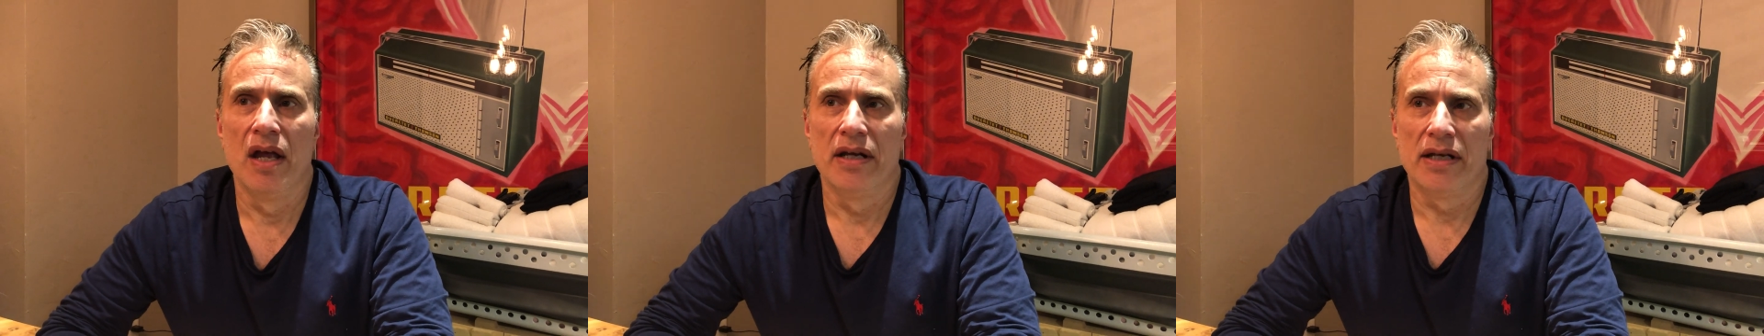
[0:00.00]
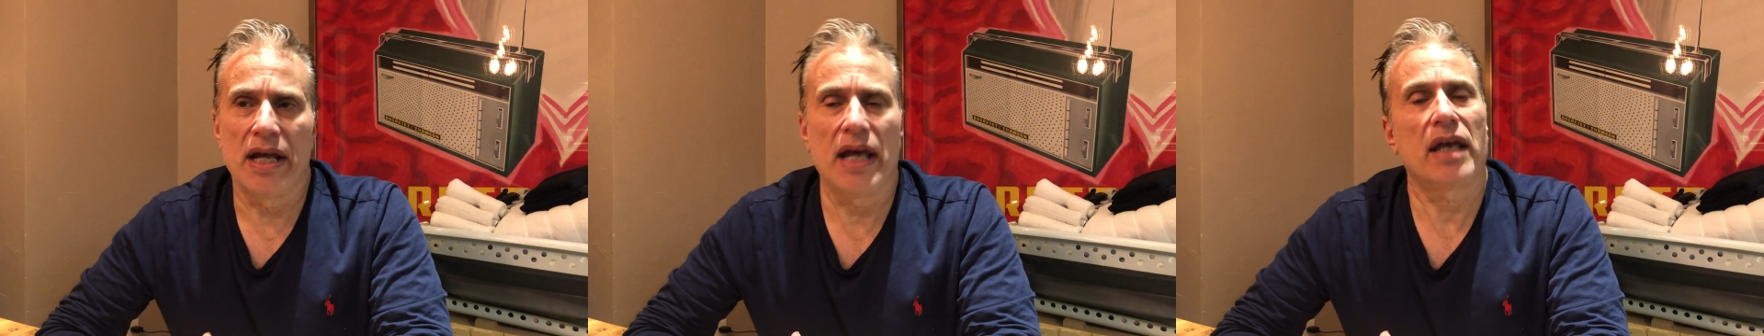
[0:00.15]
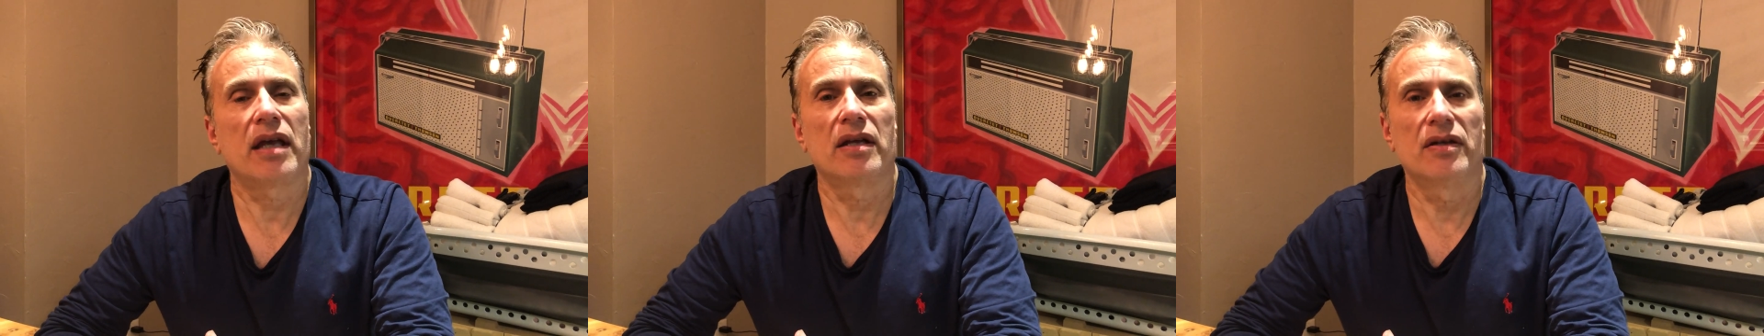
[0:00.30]

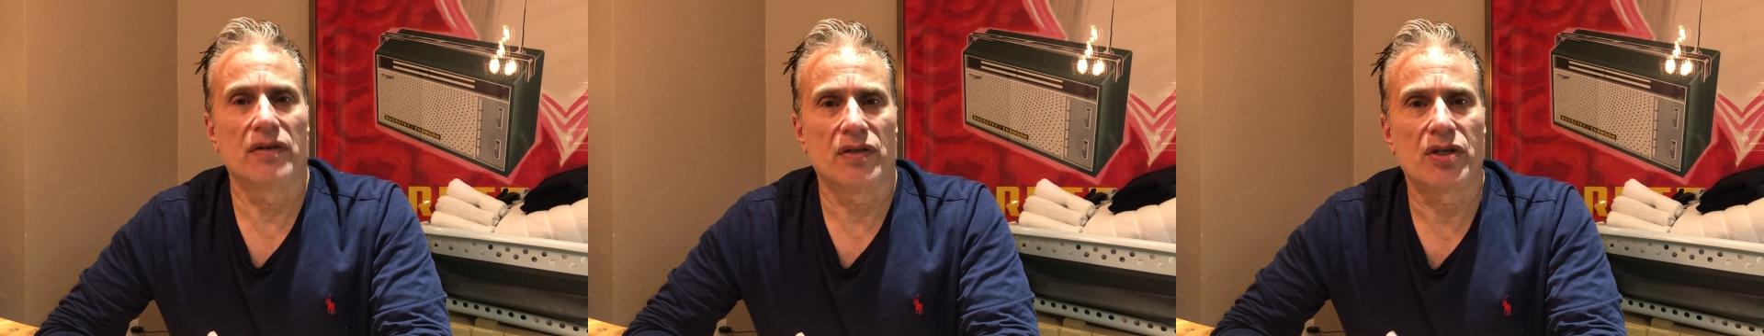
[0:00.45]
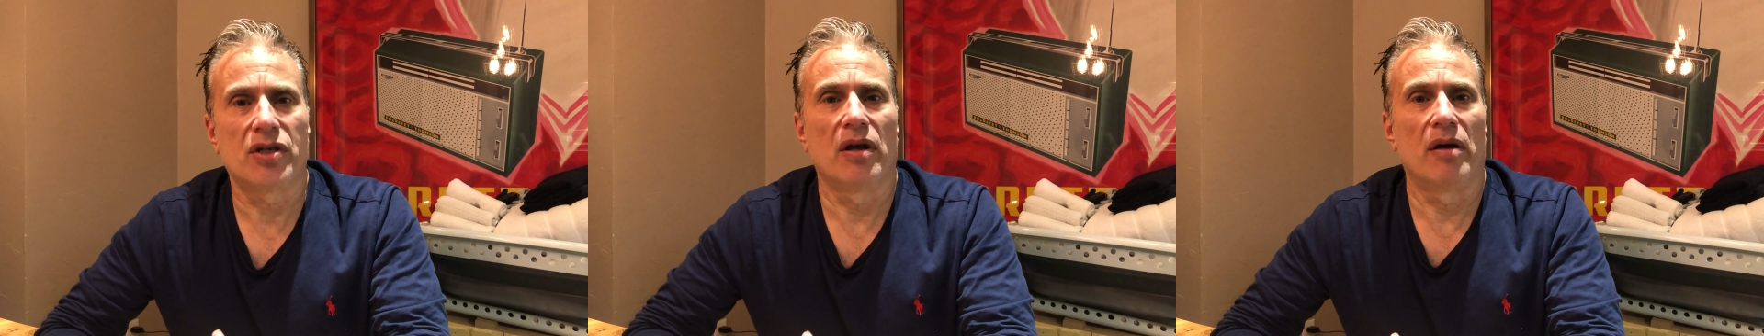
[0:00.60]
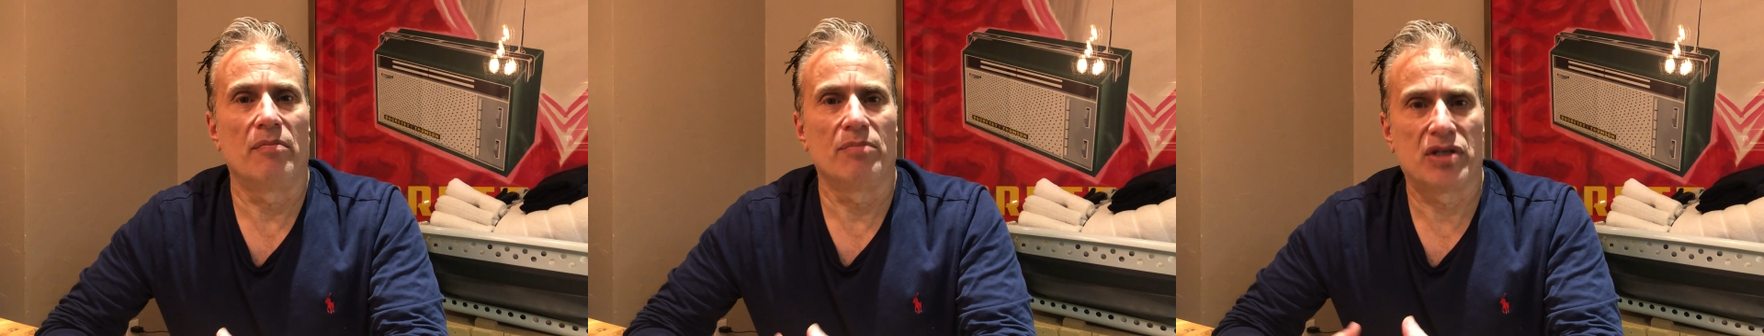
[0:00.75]
taken
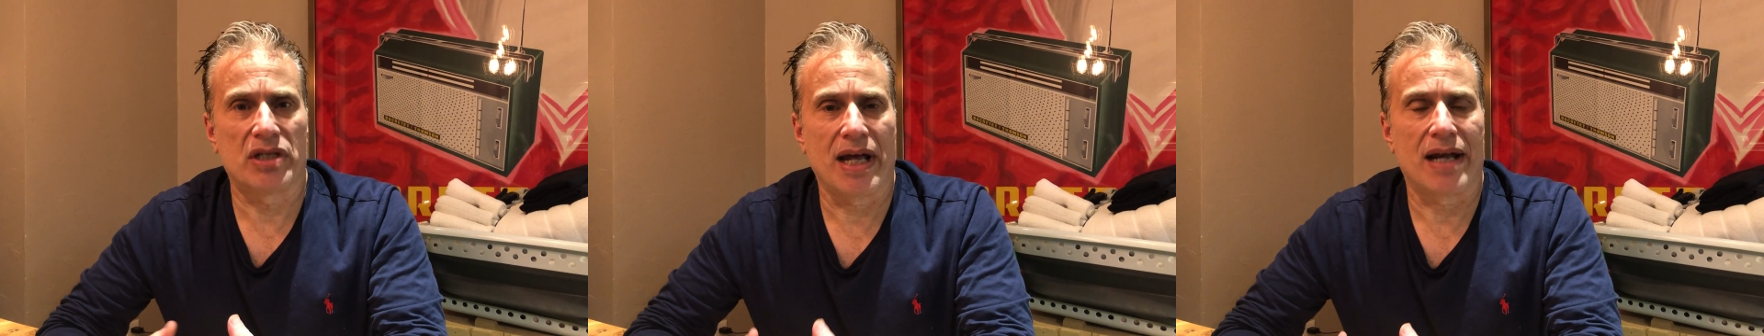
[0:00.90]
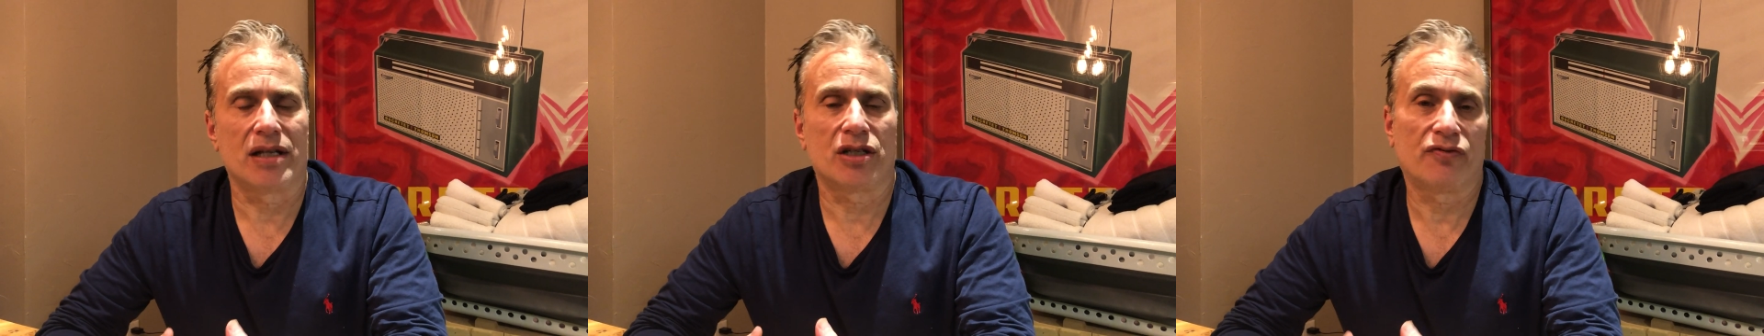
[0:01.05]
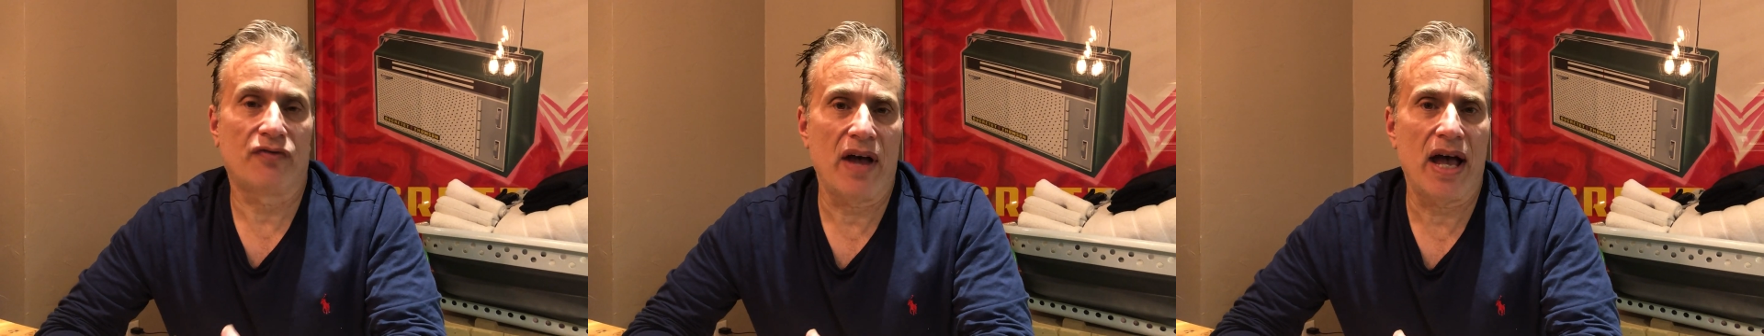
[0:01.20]
some
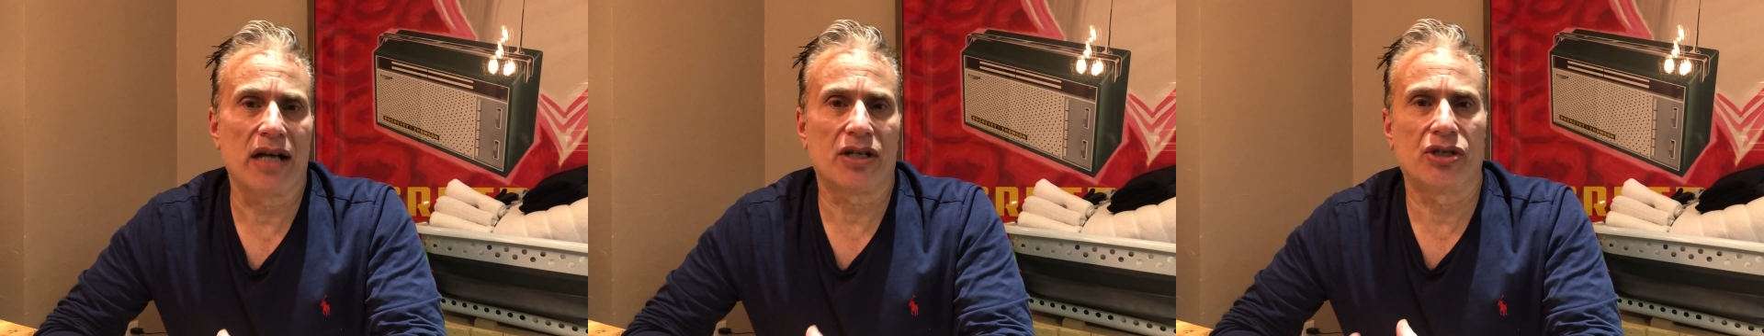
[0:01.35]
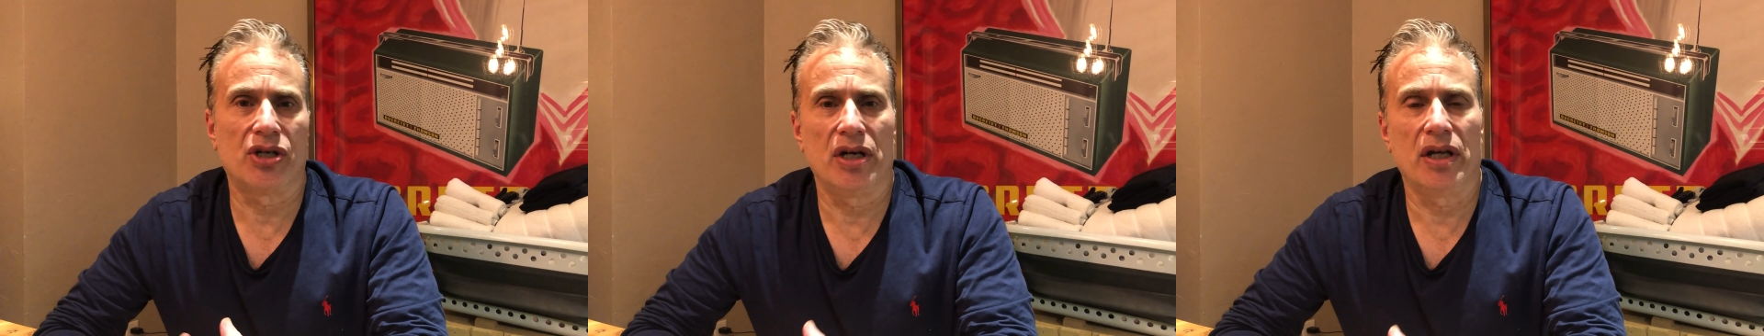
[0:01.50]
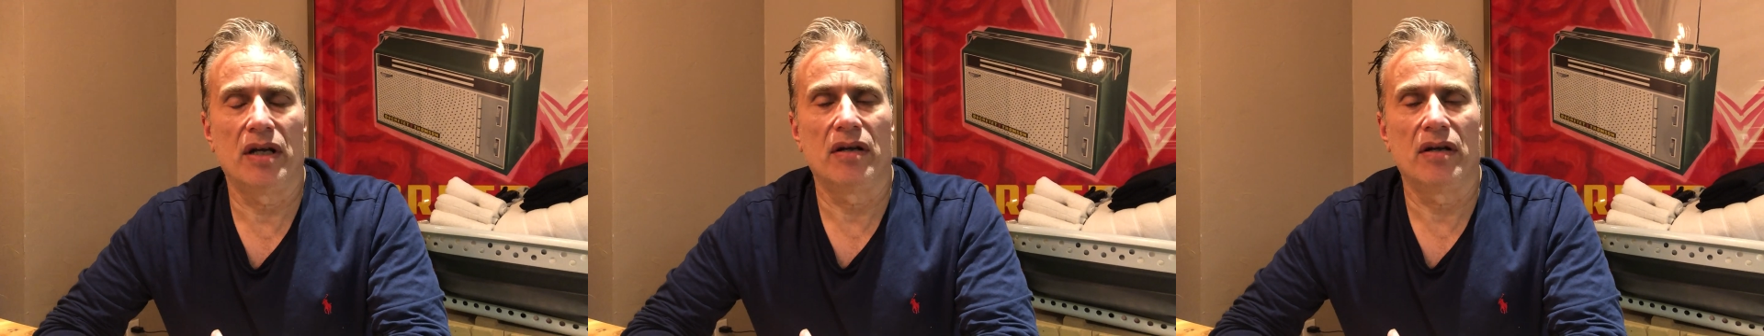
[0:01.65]
satisfaction